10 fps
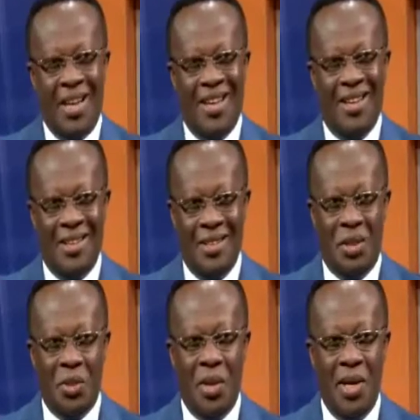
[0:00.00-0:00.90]

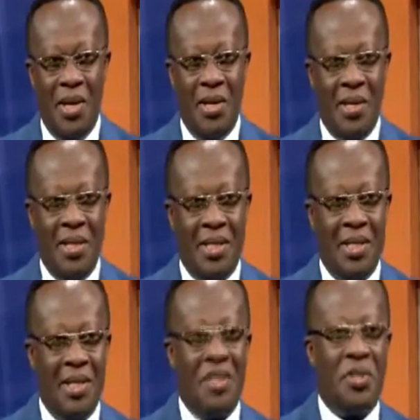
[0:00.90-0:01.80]
end-to-end
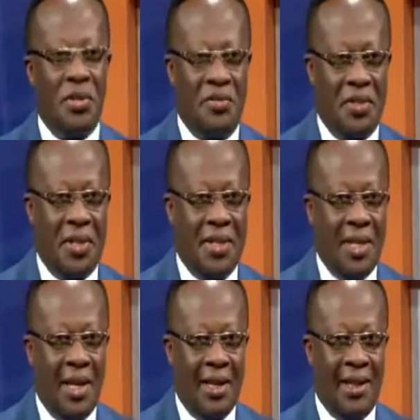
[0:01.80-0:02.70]
service,
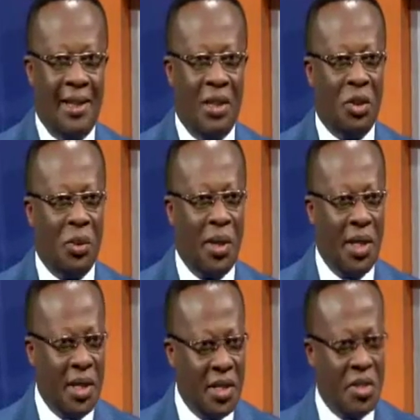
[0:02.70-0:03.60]
and that
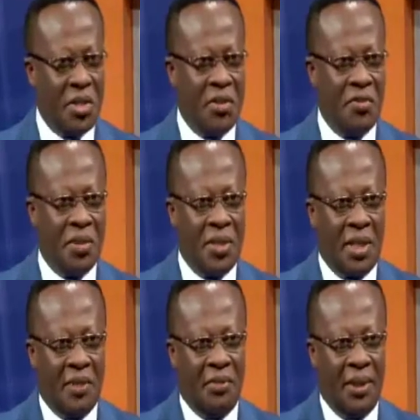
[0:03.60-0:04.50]
end-to-end service,
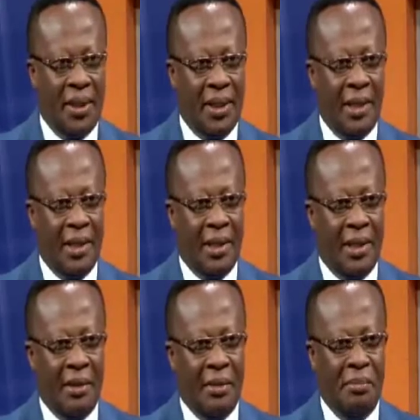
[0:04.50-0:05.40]
giving
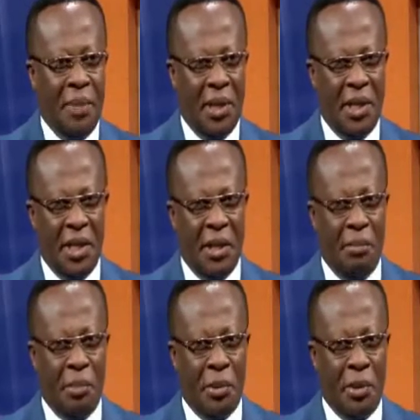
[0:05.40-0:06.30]
the many
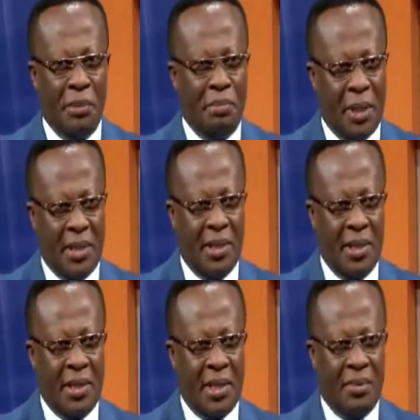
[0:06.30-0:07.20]
import
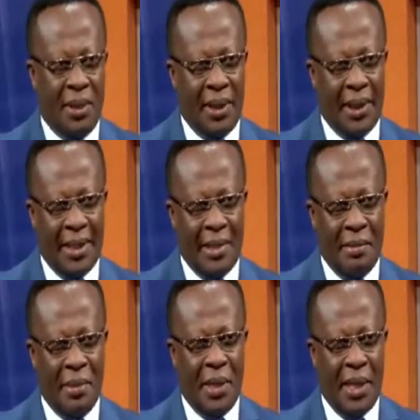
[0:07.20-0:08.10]
businesses within the
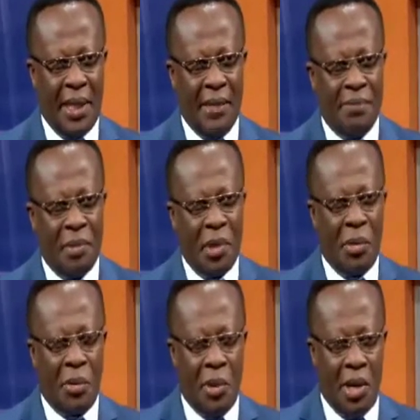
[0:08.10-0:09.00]
SME,
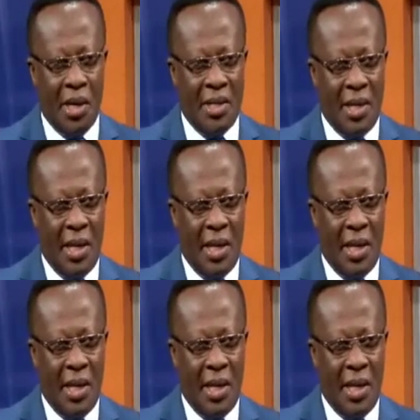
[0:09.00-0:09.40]
requires us